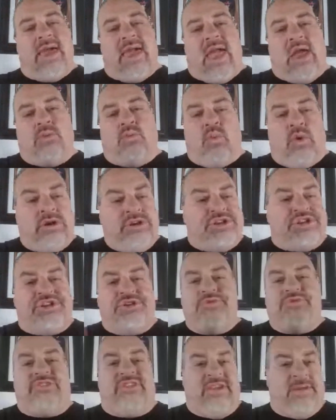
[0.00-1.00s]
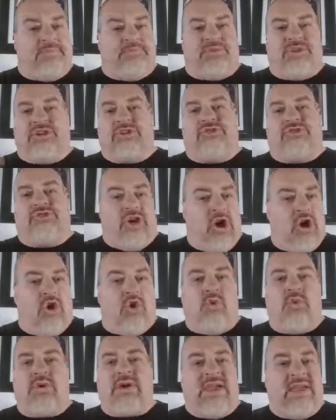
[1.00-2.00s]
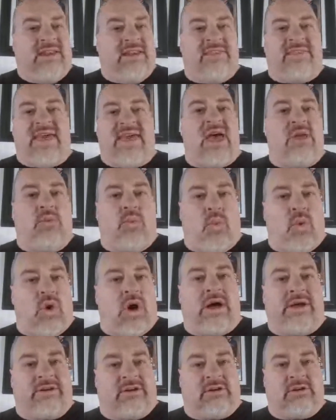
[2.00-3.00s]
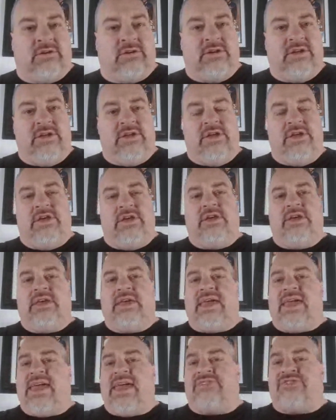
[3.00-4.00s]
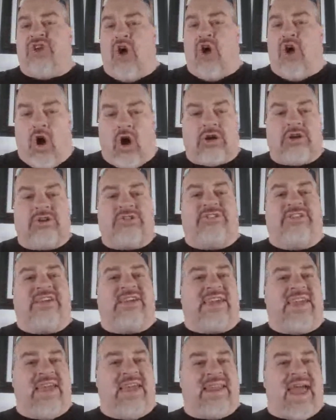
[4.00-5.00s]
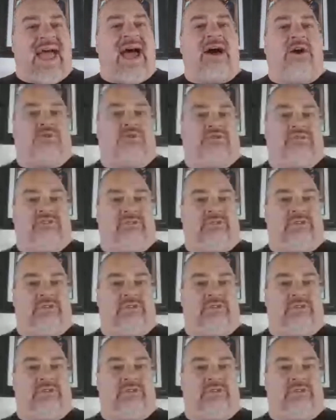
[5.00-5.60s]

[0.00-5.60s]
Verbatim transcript: And once you dip your toe into that water, it's hard to get out.